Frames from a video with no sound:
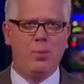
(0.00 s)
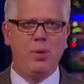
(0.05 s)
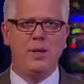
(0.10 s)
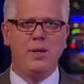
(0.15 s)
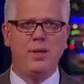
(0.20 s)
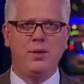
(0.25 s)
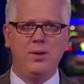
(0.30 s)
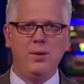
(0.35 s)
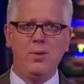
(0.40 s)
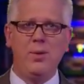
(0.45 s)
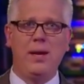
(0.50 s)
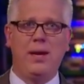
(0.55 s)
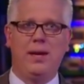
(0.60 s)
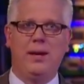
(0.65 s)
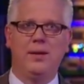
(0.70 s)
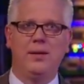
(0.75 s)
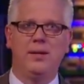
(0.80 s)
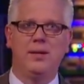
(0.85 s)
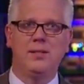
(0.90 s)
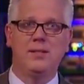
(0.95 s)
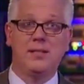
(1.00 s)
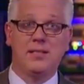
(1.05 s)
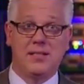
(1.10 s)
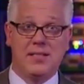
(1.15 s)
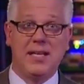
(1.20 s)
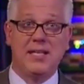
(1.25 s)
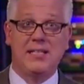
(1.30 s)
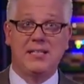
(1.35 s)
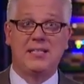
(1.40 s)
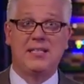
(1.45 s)
What are you doing?
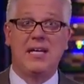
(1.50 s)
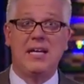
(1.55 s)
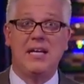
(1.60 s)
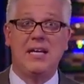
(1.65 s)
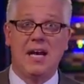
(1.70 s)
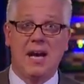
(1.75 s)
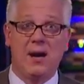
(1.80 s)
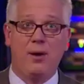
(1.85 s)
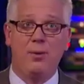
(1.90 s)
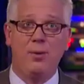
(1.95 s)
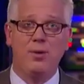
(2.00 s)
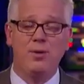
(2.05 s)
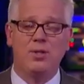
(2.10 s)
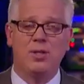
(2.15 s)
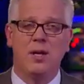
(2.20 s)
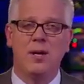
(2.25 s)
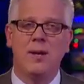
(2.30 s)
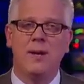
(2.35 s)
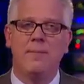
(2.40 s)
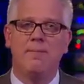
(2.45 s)
16 hours?